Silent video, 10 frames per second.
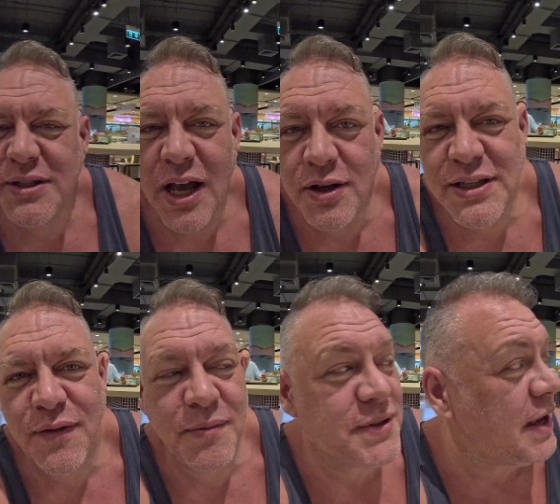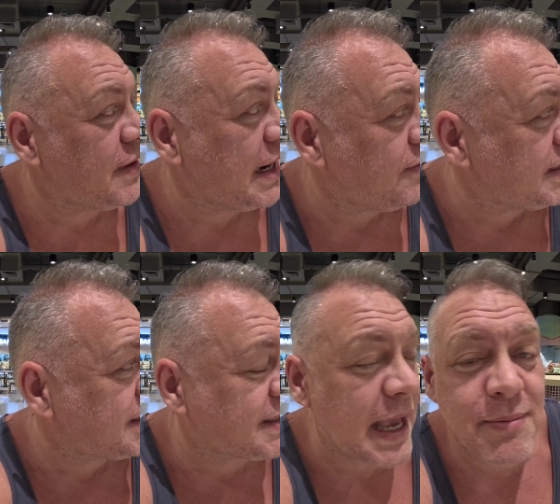a toasty from 7-Eleven is
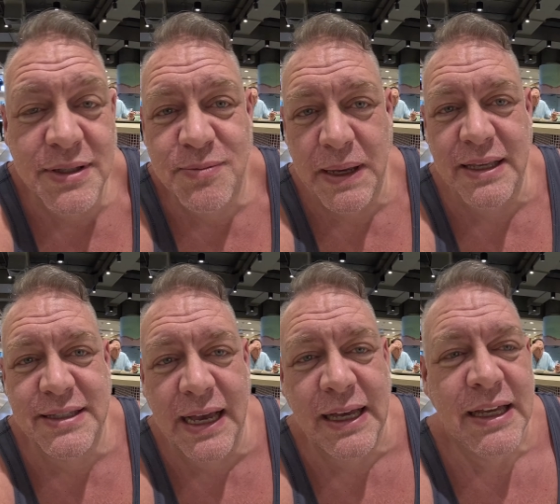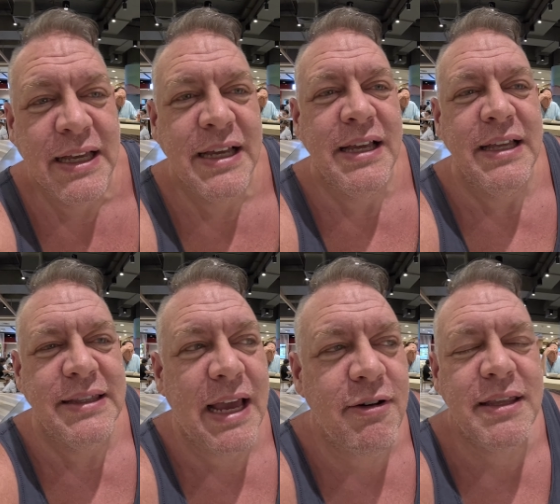the same as pizza,
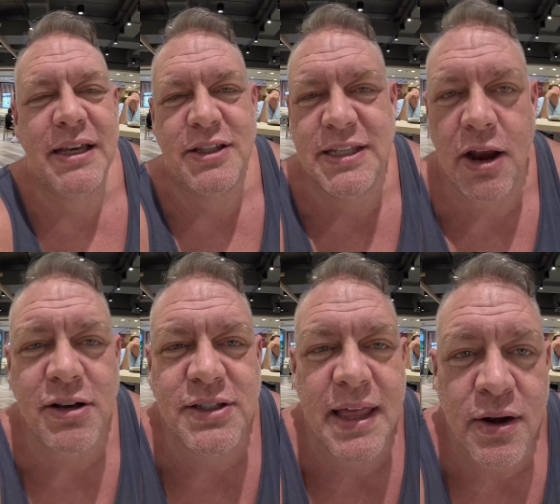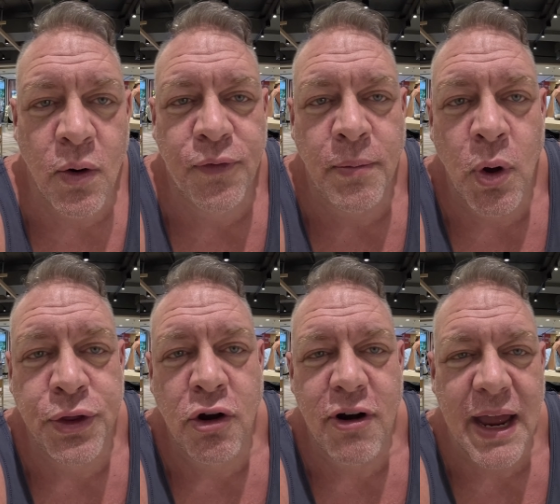they're either terrorists or they're not from
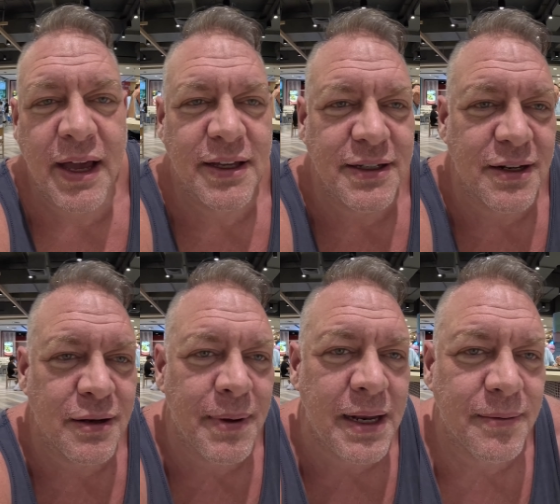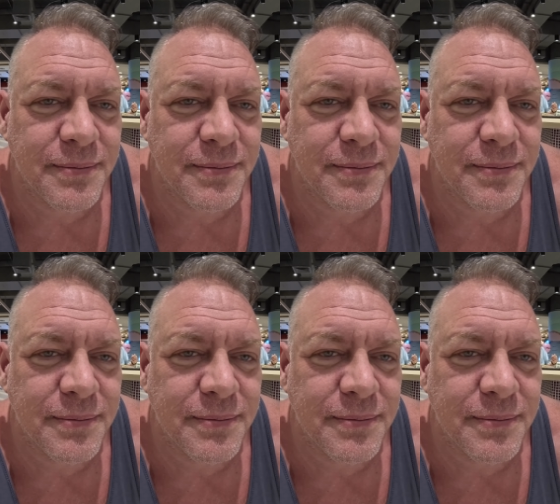North Korea. You know what I mean?